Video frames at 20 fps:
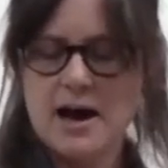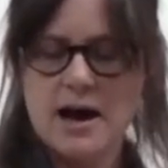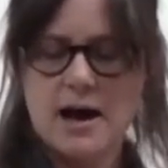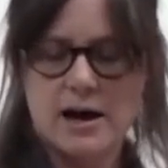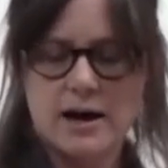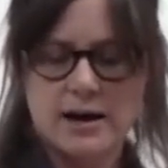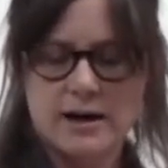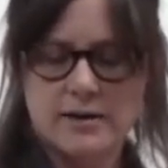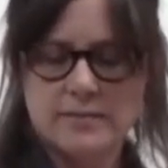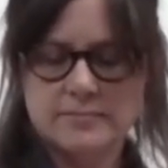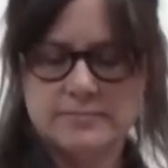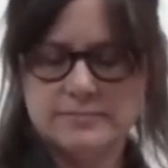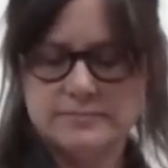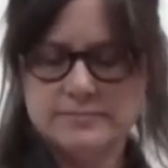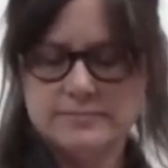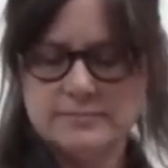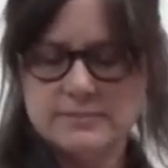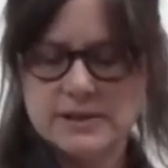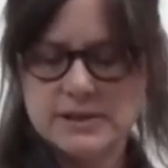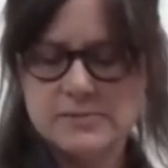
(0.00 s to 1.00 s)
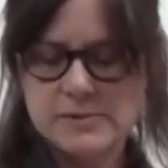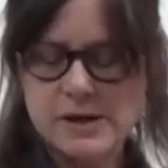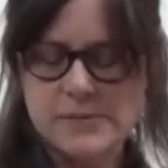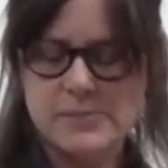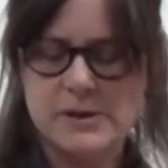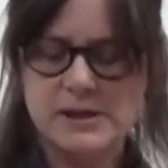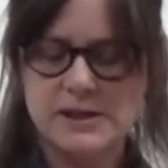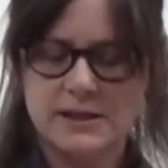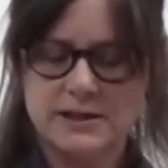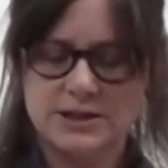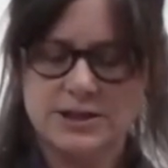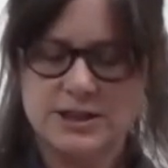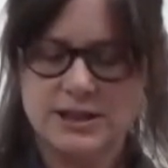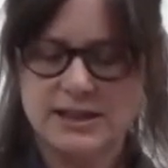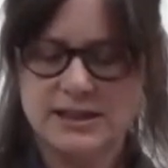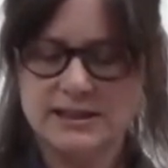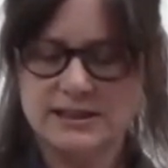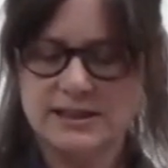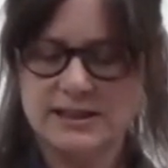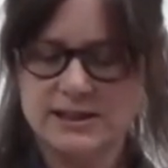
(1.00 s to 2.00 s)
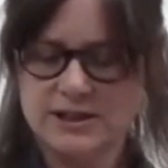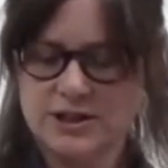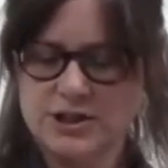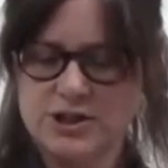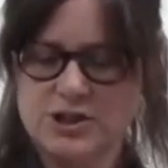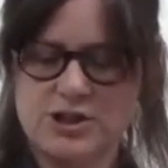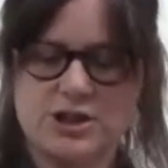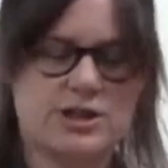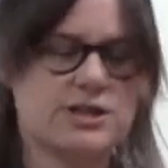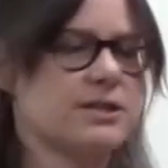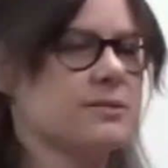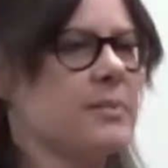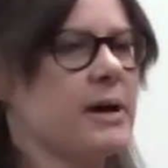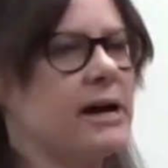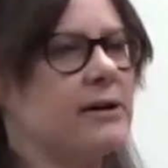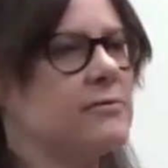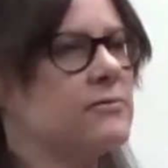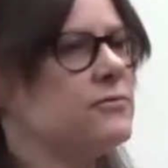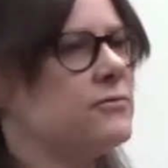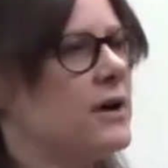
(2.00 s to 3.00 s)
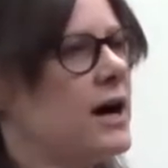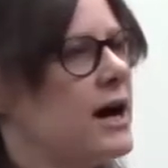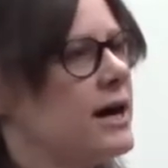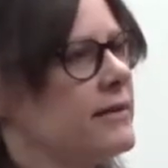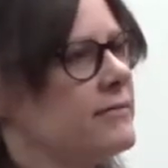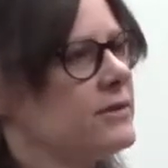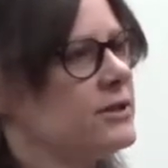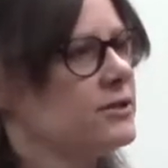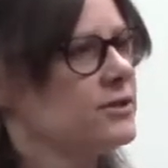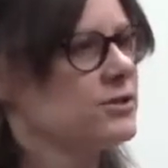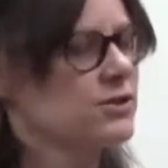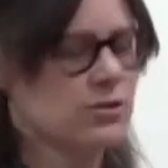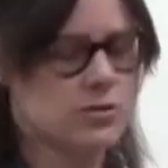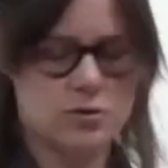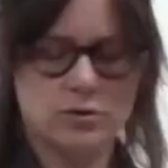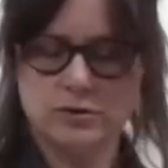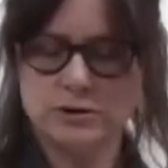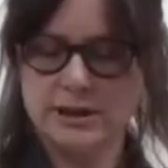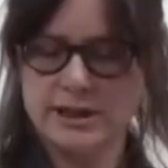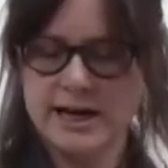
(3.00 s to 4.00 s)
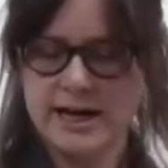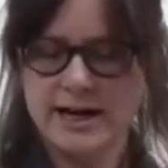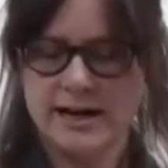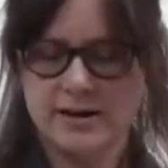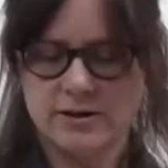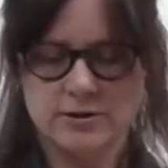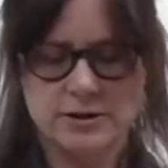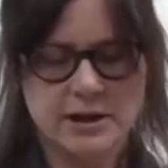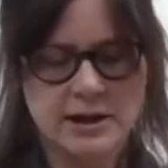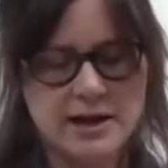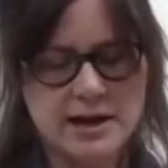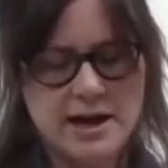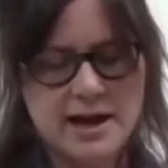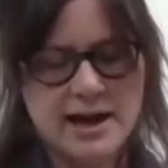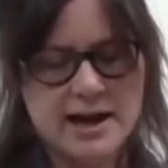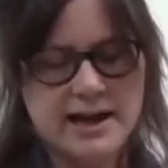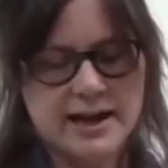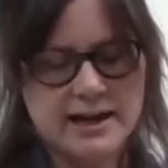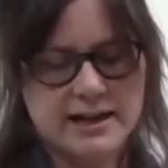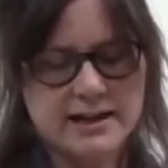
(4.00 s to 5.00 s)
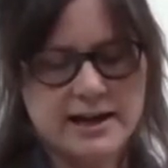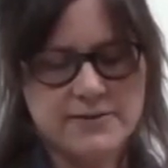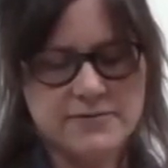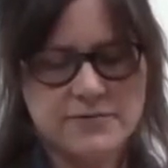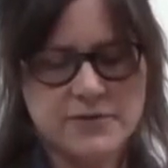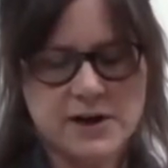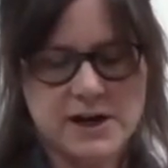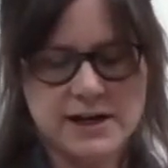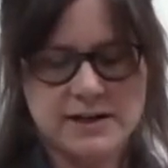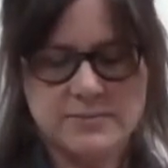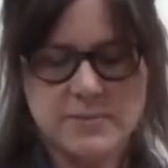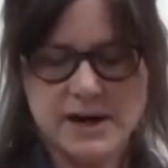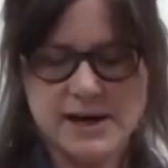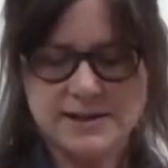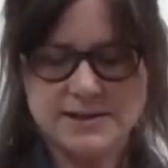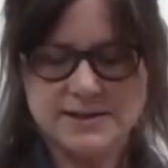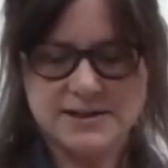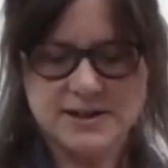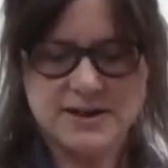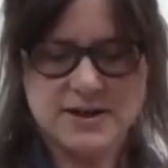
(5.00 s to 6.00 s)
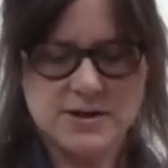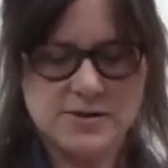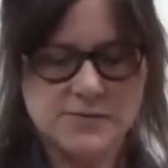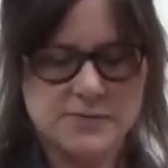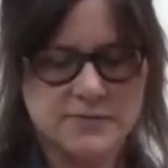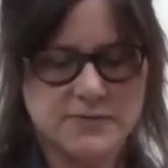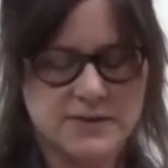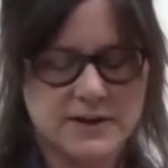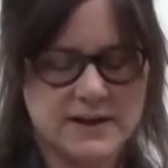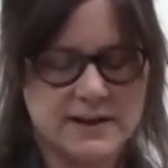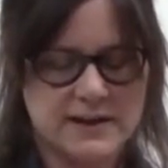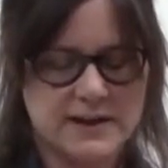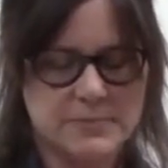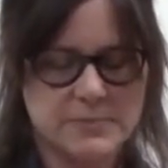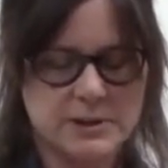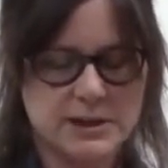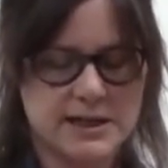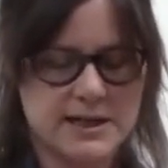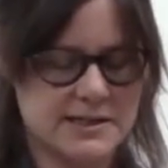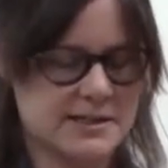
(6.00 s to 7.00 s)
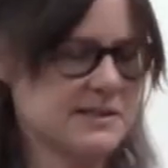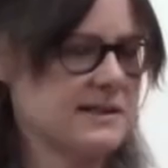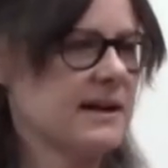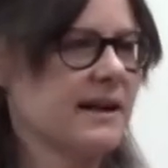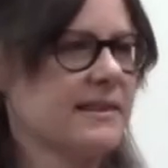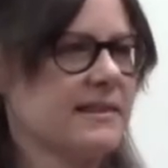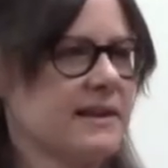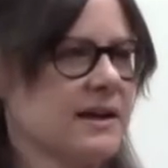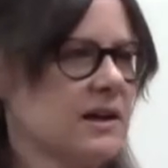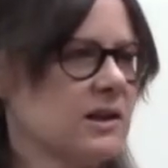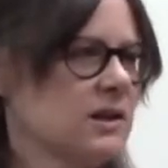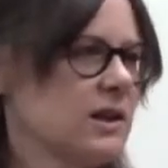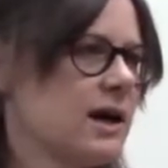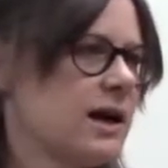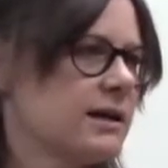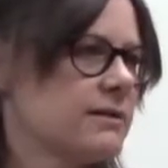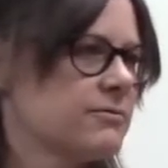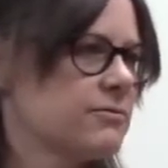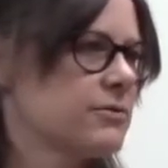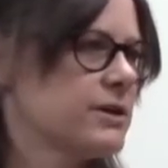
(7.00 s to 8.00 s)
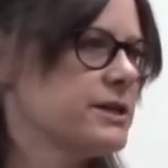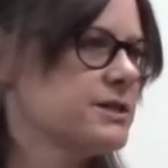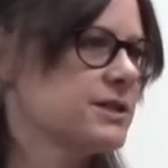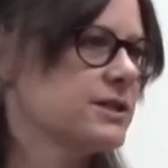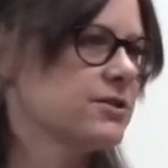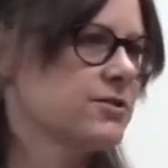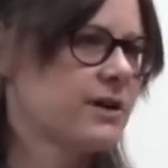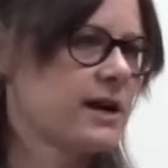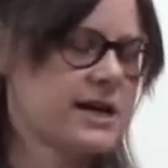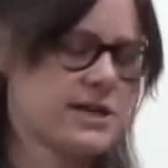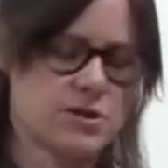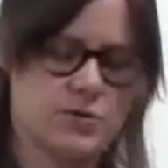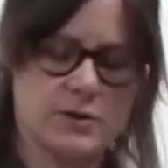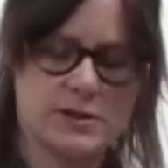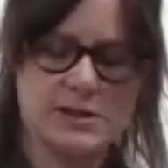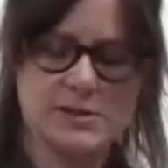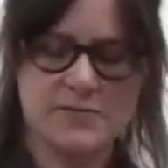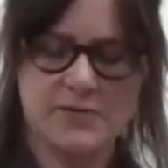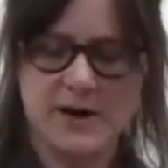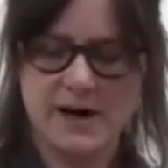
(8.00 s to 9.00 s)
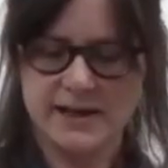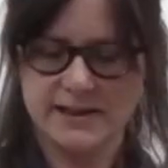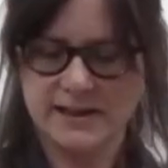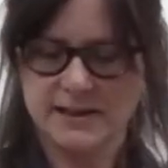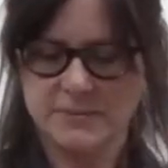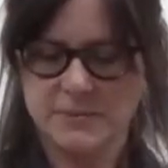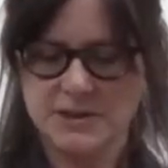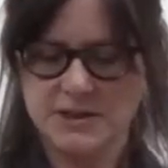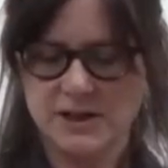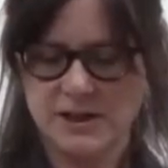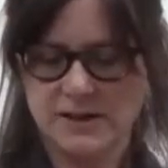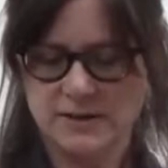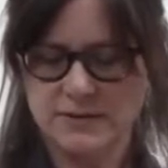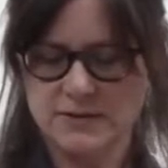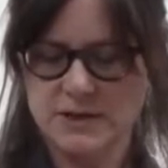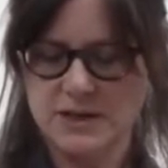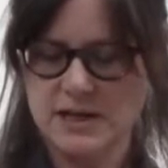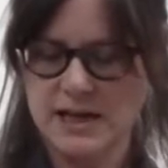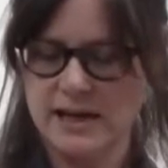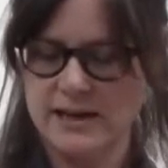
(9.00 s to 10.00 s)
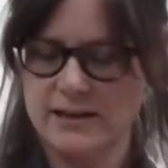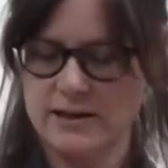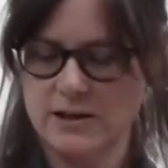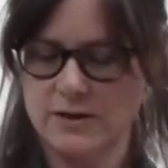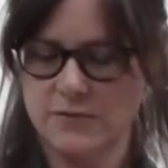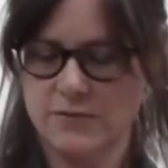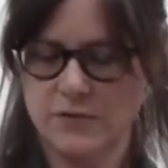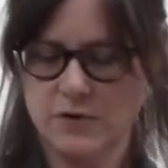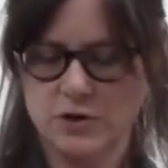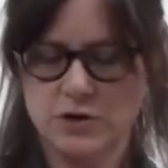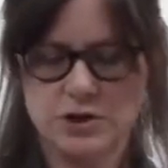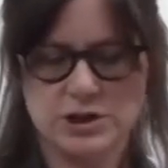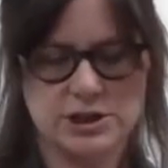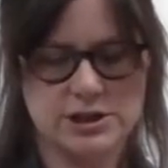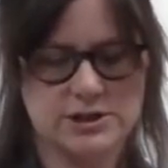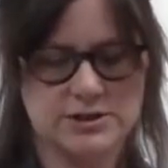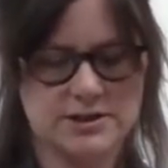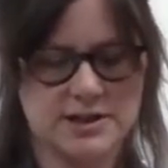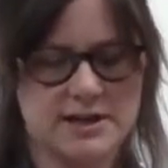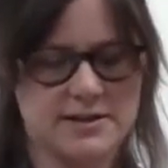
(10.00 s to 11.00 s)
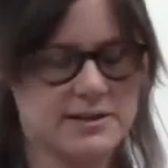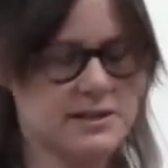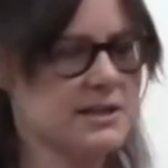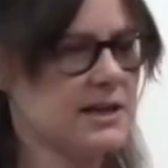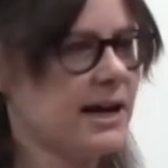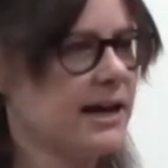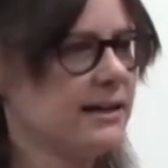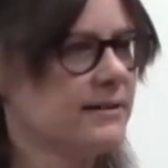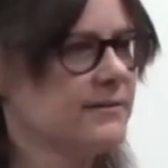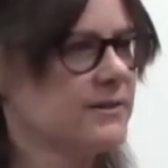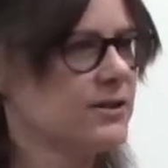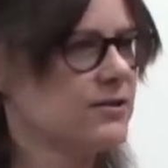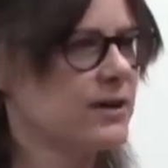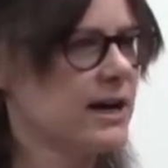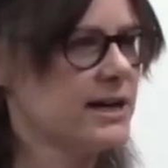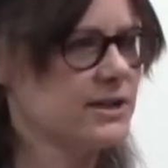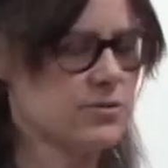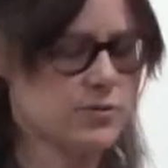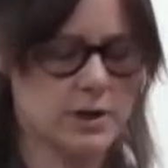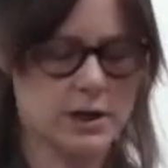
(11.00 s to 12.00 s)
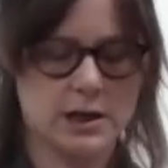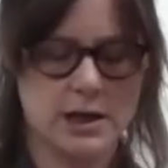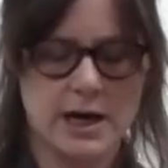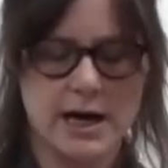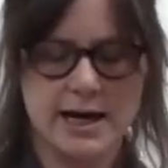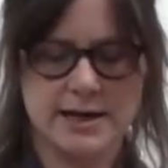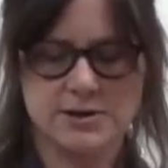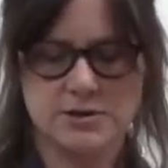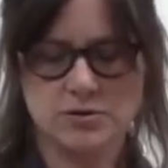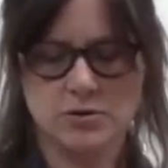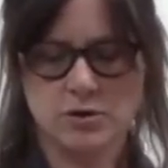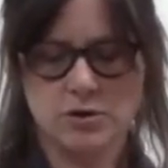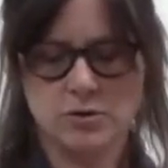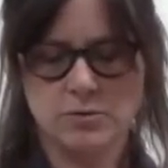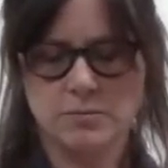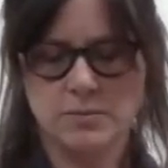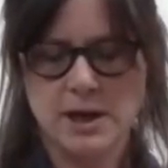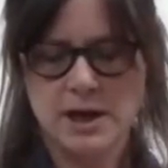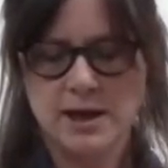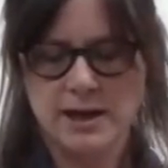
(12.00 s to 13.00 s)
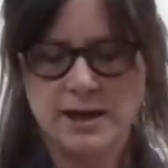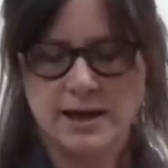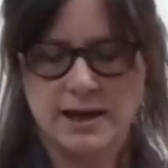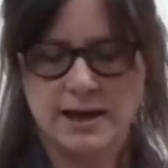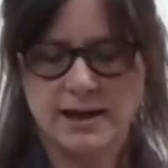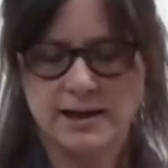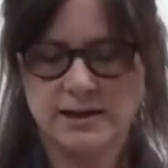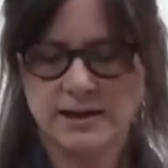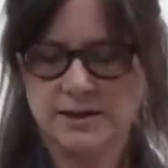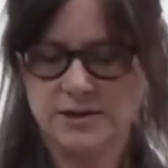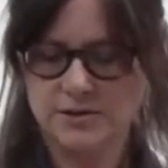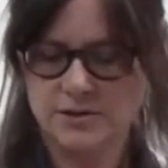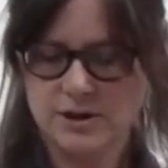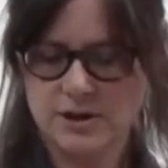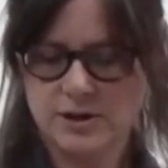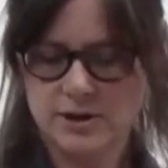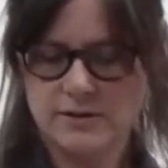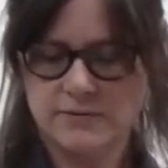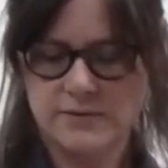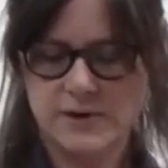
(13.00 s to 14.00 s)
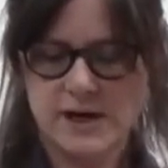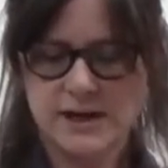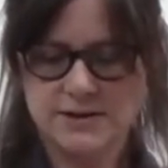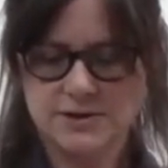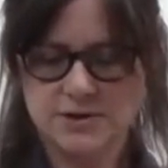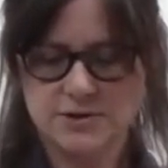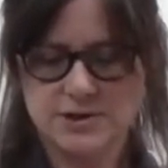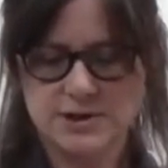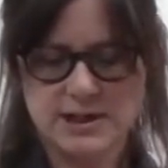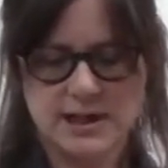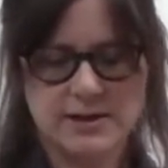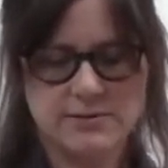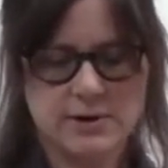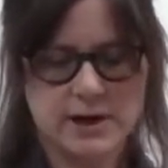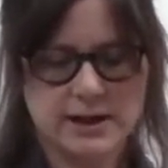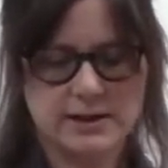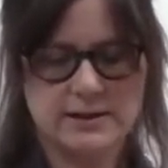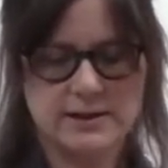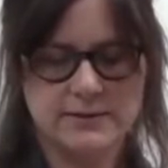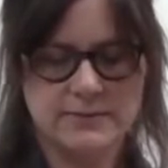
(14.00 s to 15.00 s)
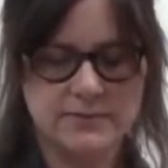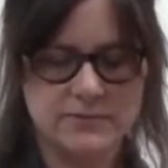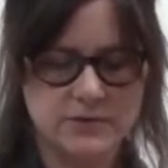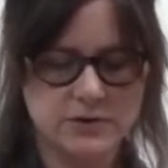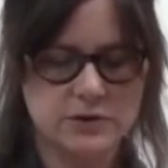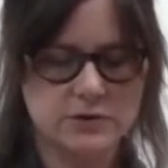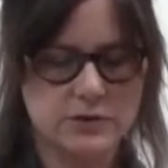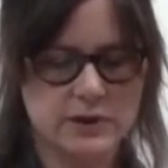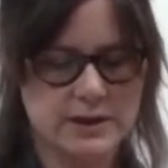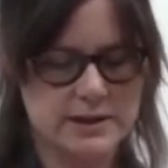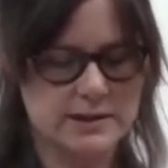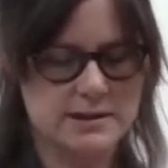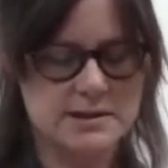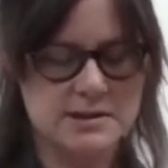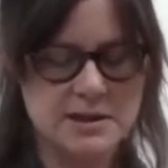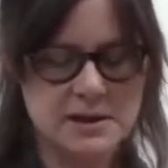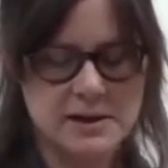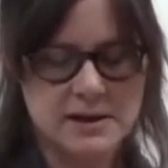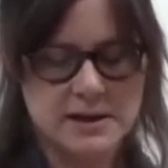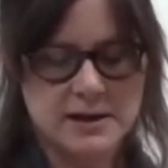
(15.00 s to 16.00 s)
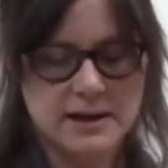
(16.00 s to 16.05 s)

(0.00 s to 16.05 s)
my PhD in literature is about 5 years old now, and I find myself in a place that I think a lot of recent graduates find themselves in their first years outside of the graduate classroom and under their advisor's direct influence.